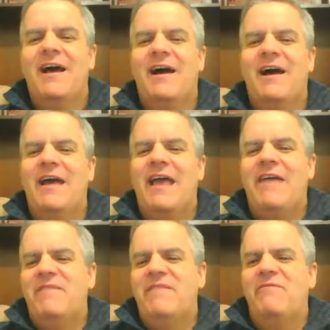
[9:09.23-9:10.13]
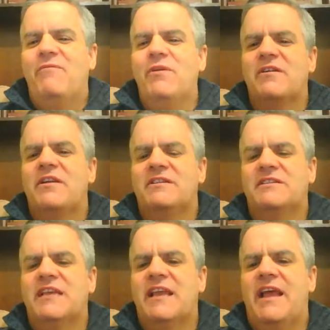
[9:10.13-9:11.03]
And we're going to
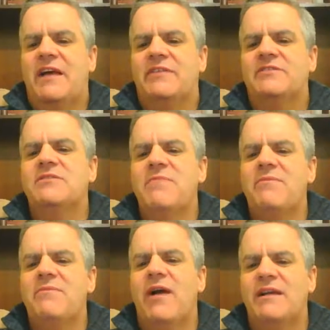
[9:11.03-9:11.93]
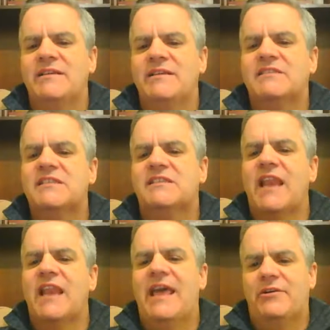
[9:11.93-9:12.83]
set out to memorize this
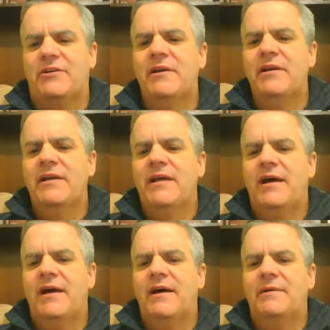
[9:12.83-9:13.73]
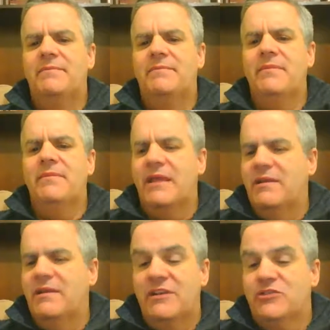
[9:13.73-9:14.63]
letter
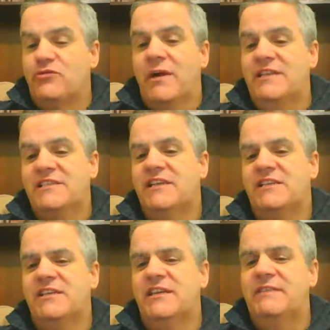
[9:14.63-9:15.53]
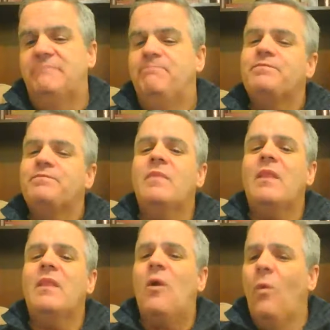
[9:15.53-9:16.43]
in 2016.
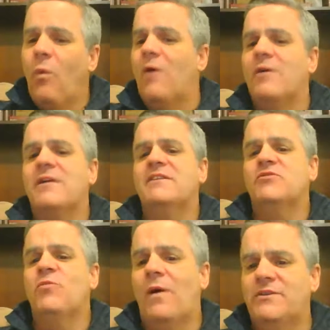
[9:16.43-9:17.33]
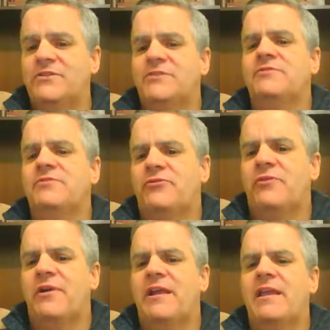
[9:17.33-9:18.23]
Walk us 1, 2,
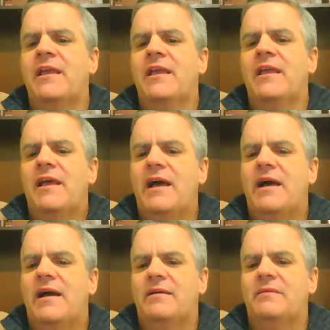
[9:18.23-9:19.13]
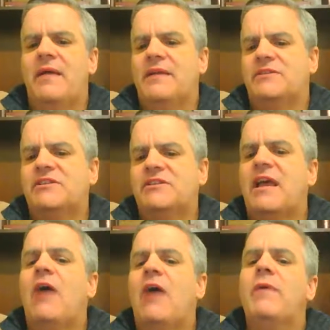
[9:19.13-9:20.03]
3 as to
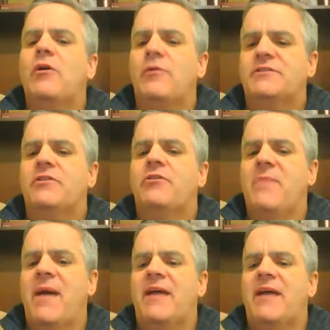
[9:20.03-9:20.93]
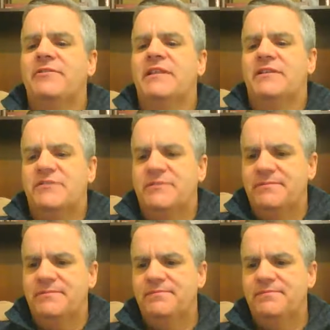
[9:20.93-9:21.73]
how we ought to go about doing this.